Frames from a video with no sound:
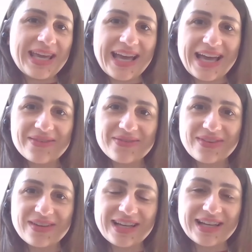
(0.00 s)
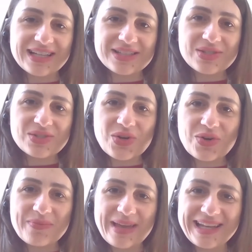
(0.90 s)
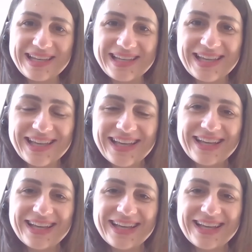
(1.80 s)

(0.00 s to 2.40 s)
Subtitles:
have so many